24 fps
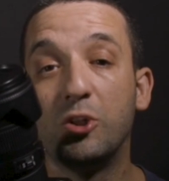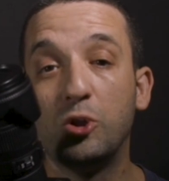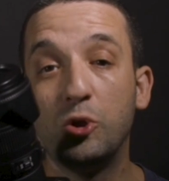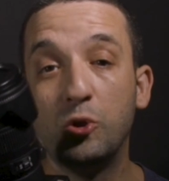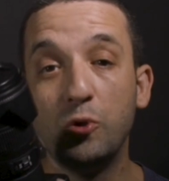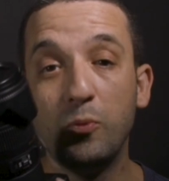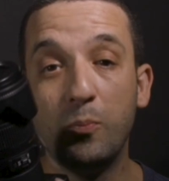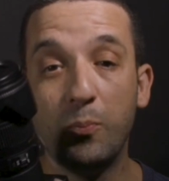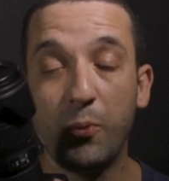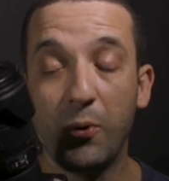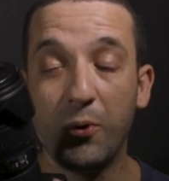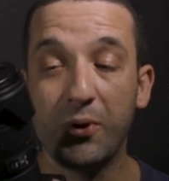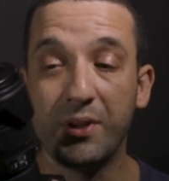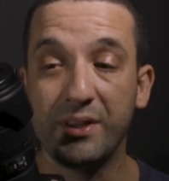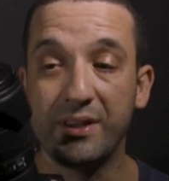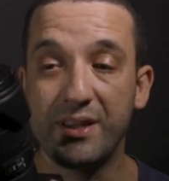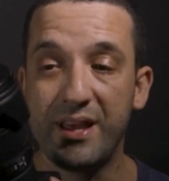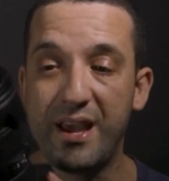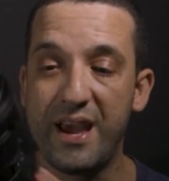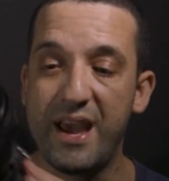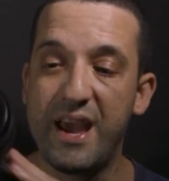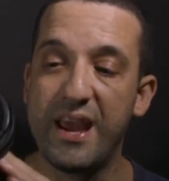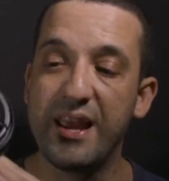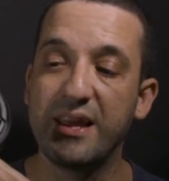
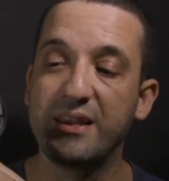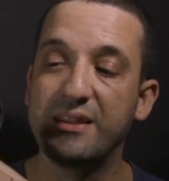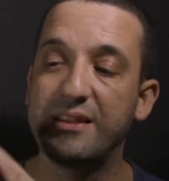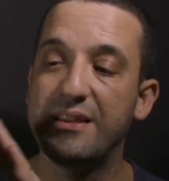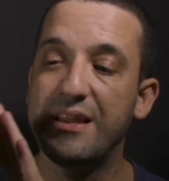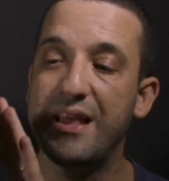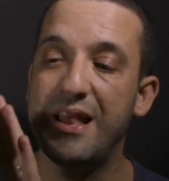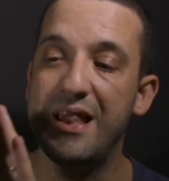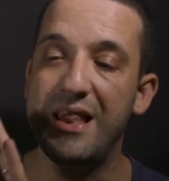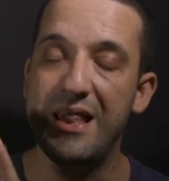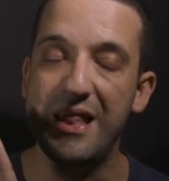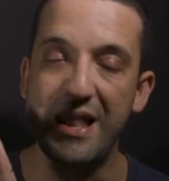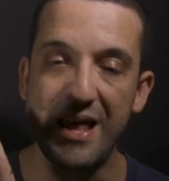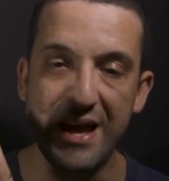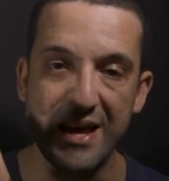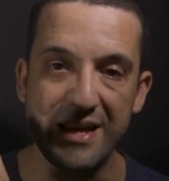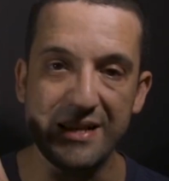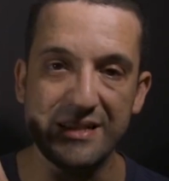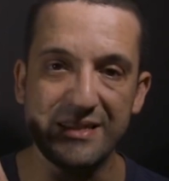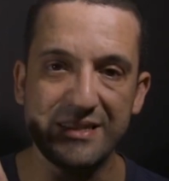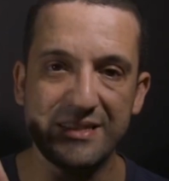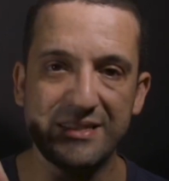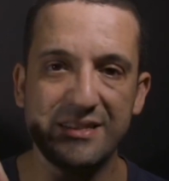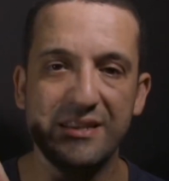2.8
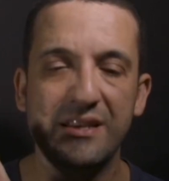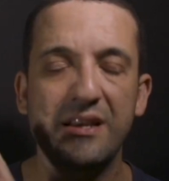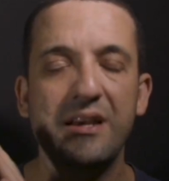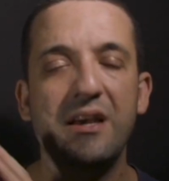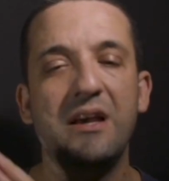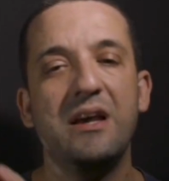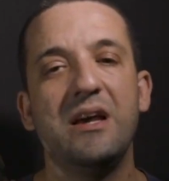lens,